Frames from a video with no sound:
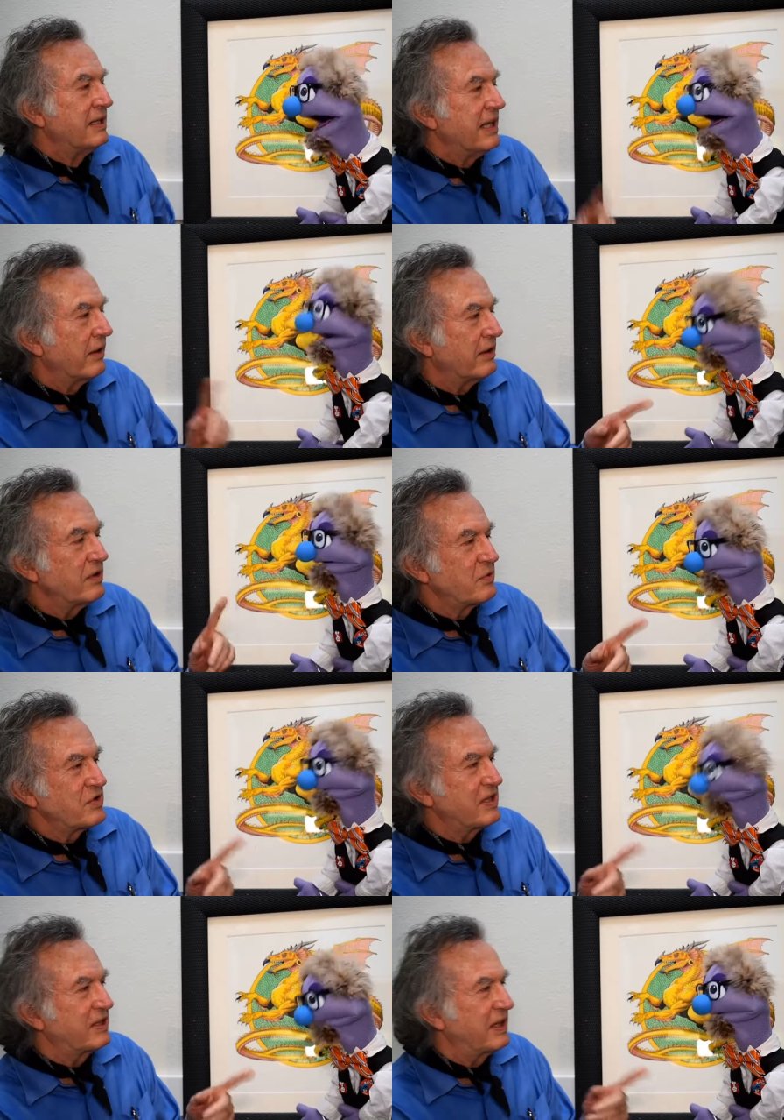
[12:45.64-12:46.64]
Now,
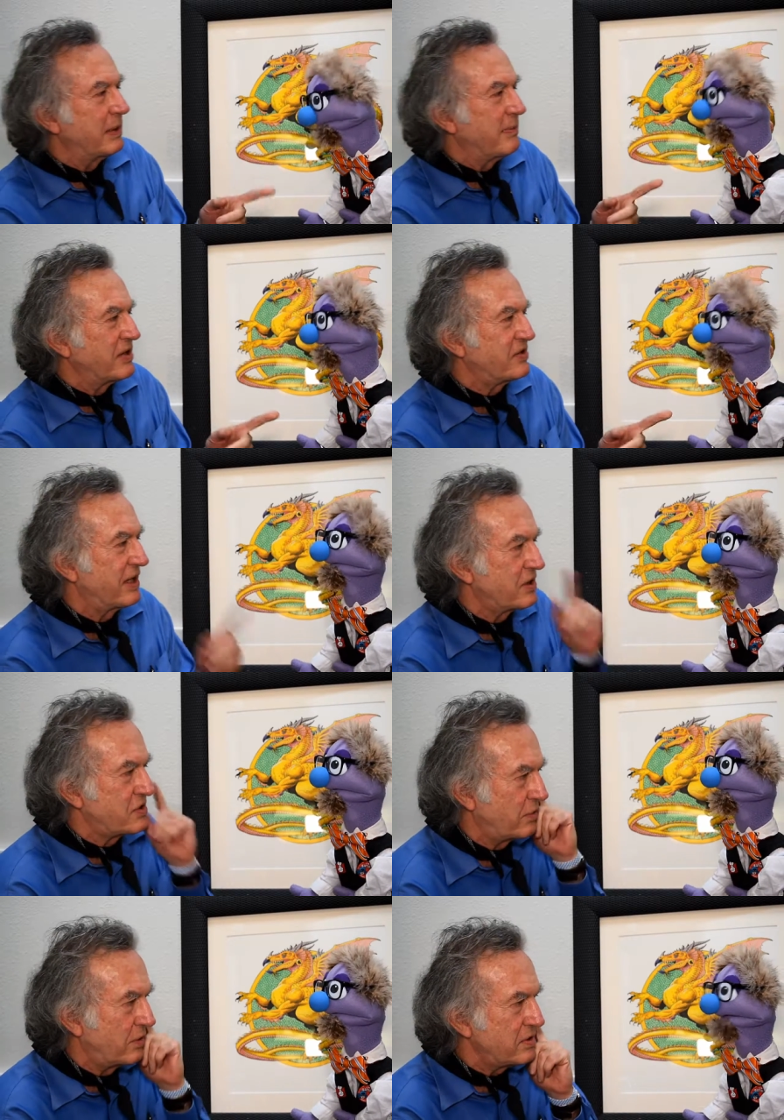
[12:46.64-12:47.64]
interesting thing about
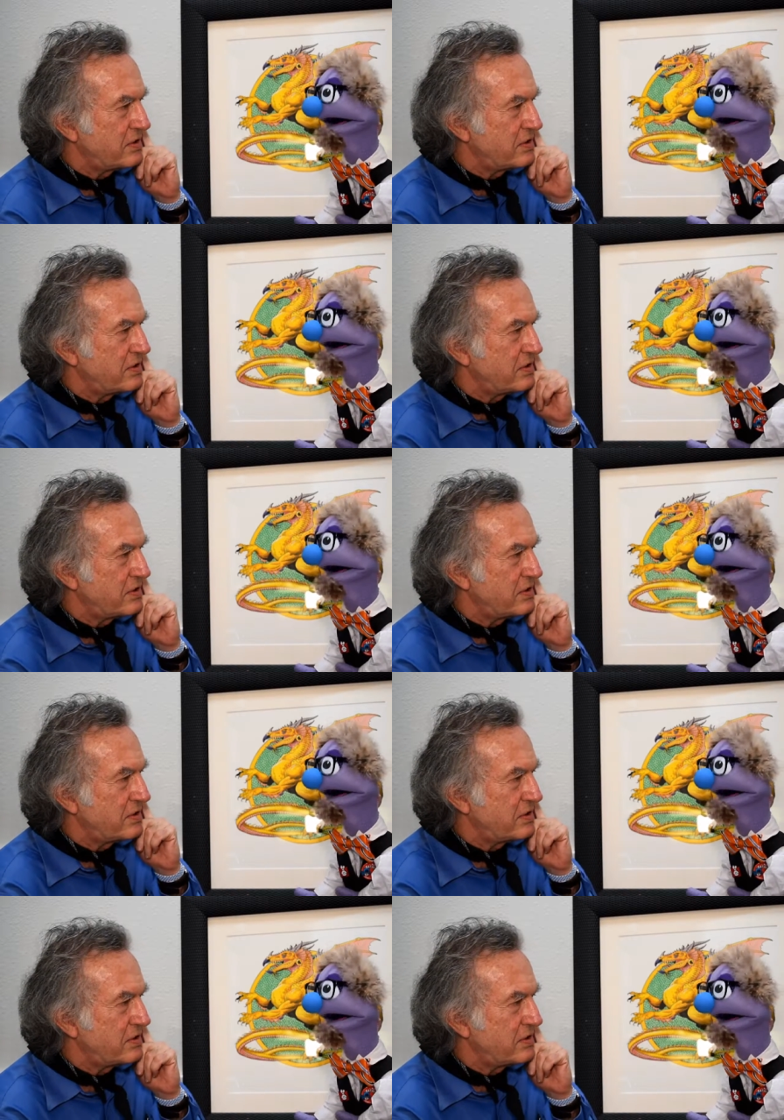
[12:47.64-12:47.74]
Stegosaurus